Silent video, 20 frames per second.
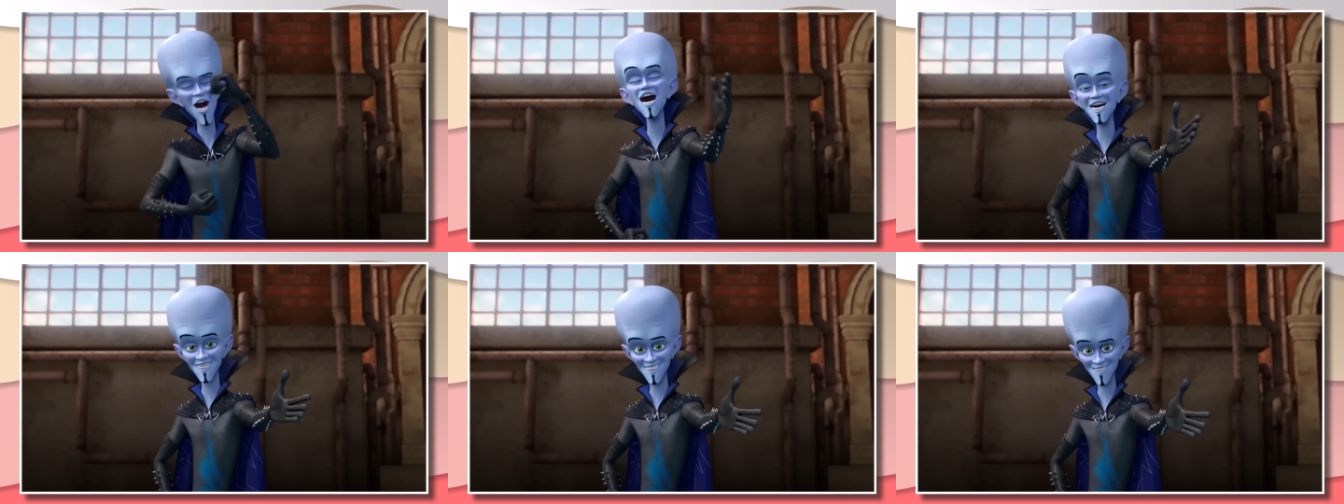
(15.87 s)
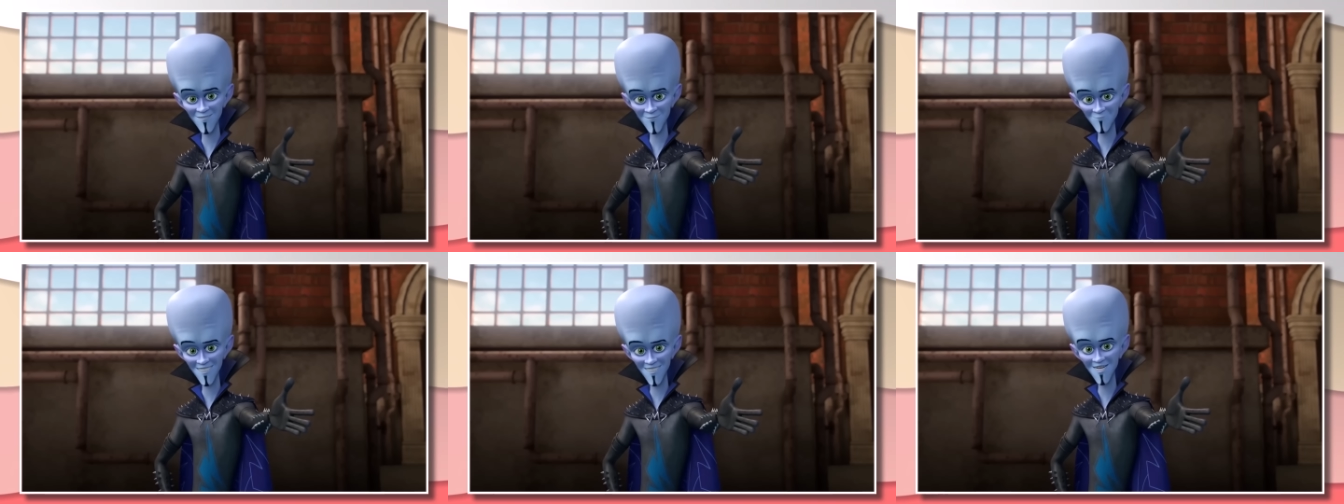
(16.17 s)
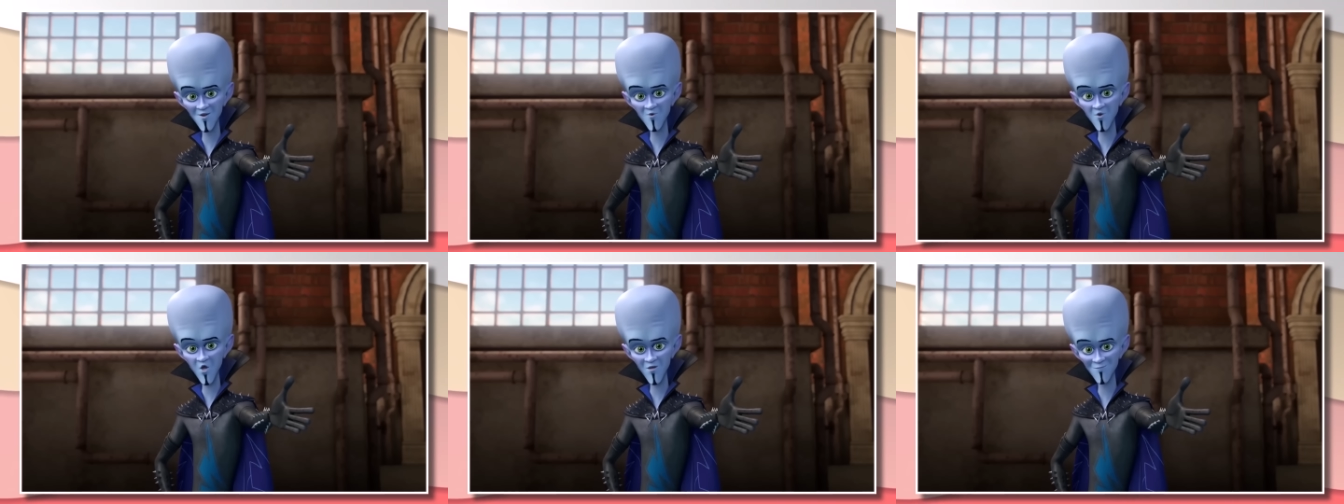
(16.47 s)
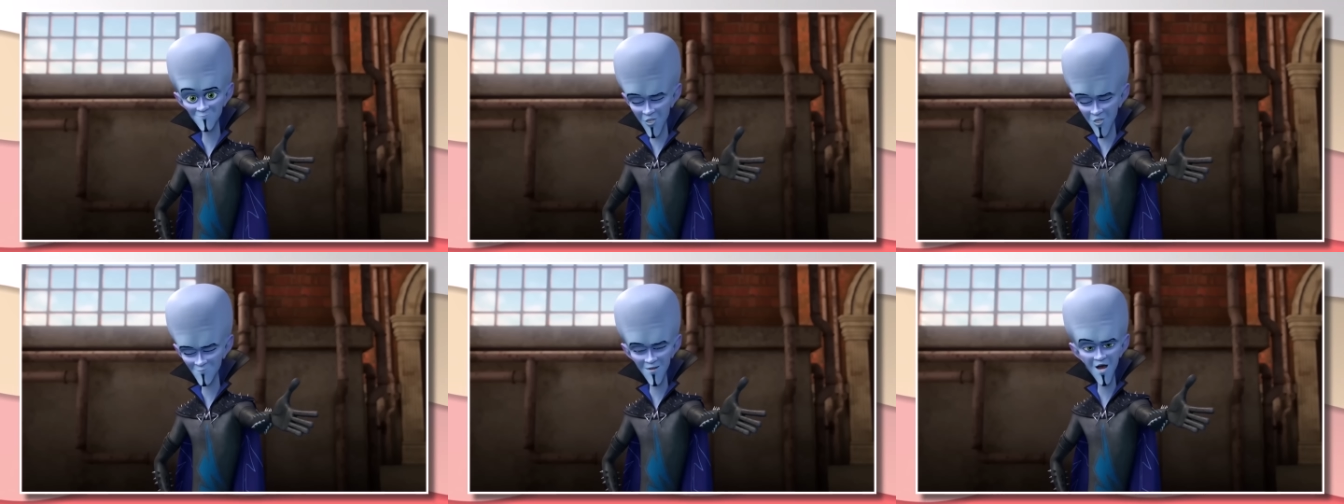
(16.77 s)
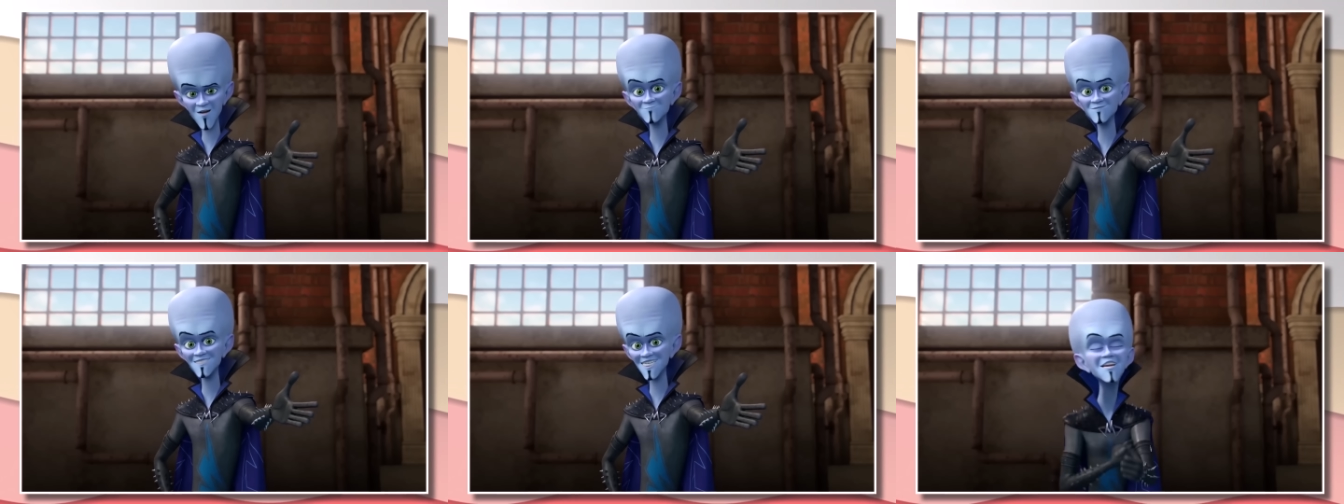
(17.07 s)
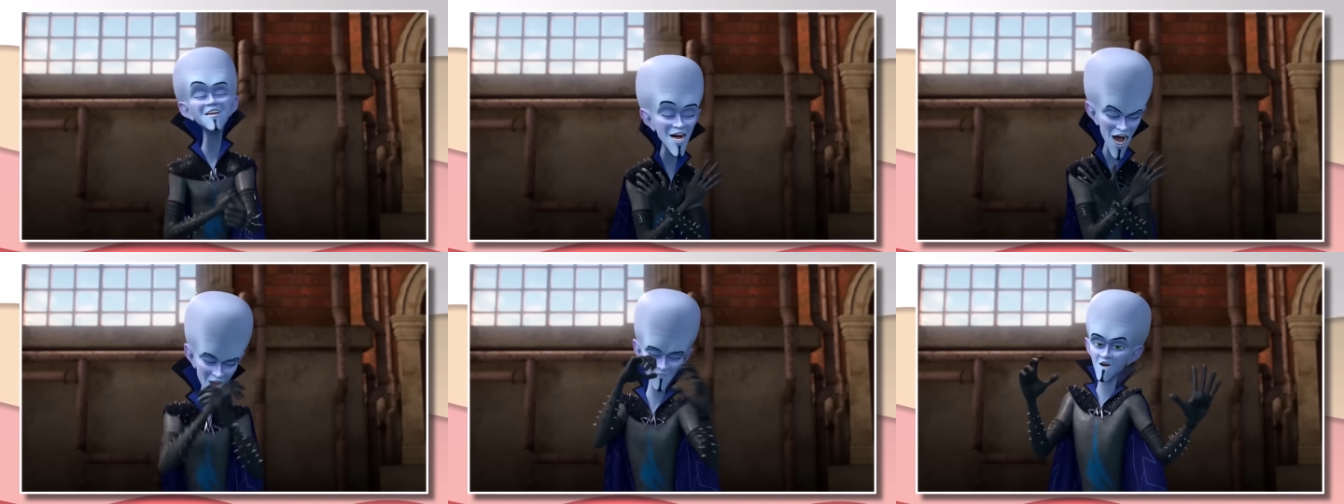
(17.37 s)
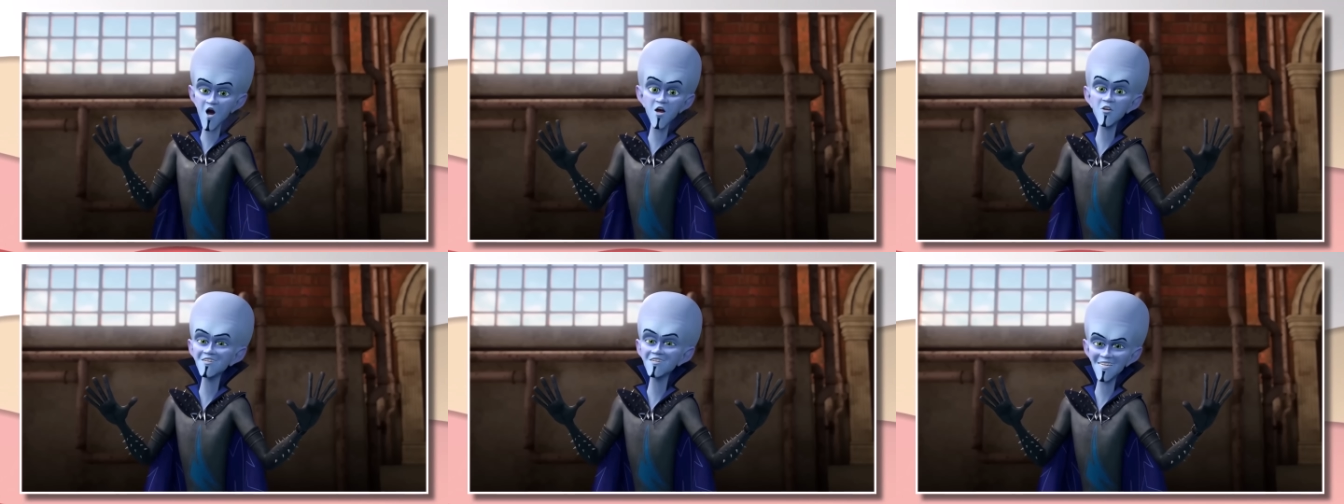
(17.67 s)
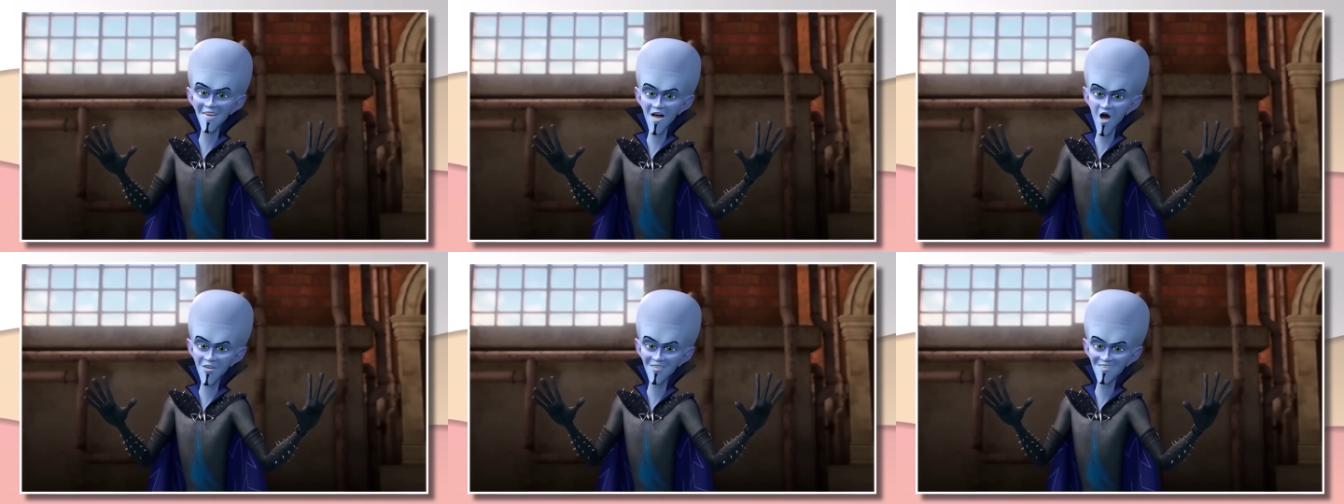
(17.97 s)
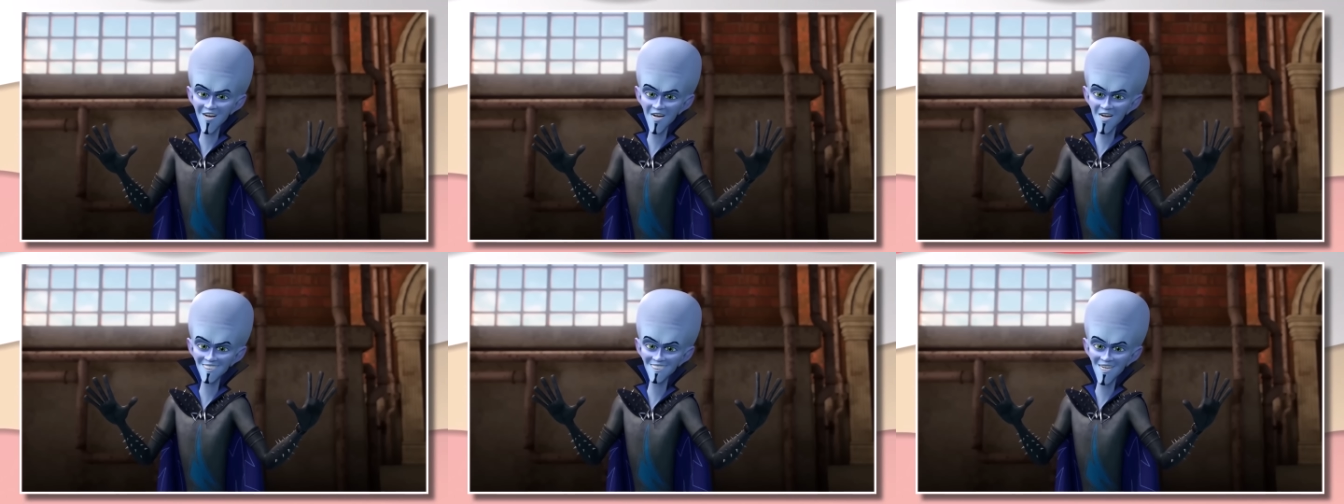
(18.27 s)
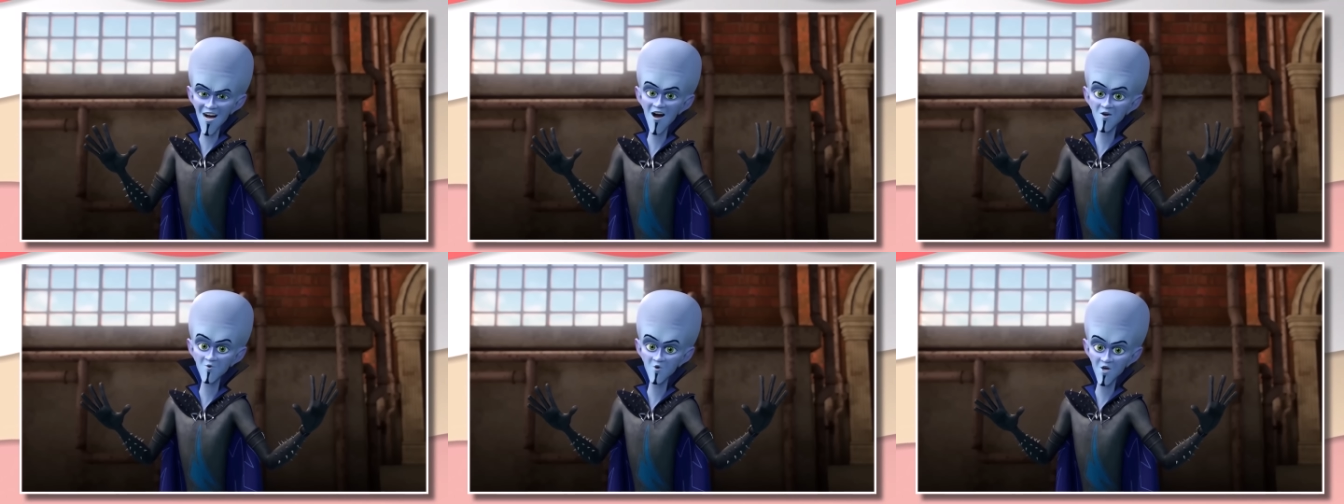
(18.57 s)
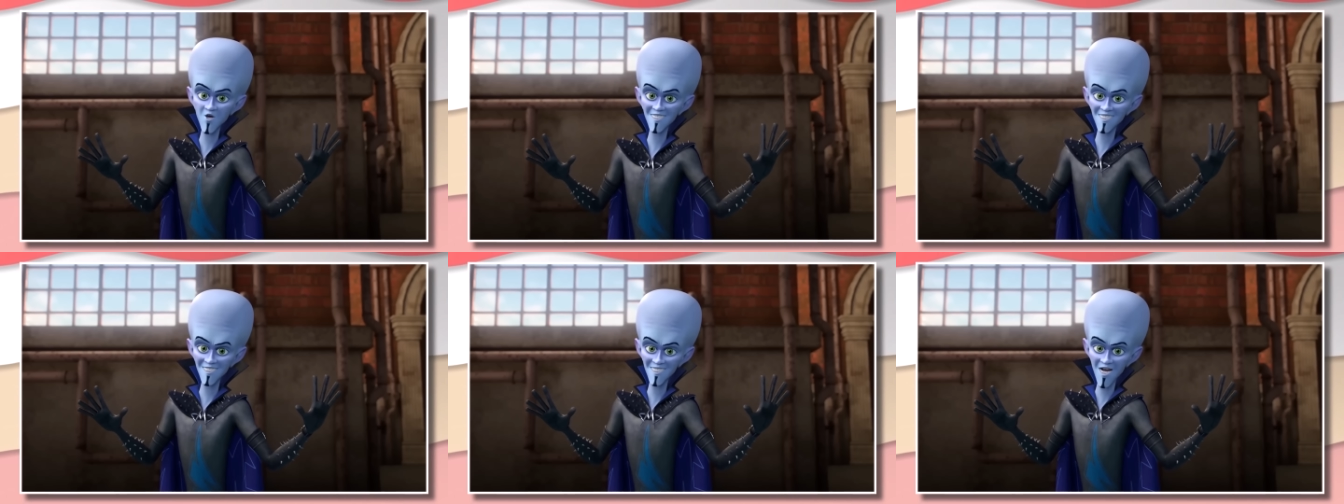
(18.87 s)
Like me, you probably never thought this day would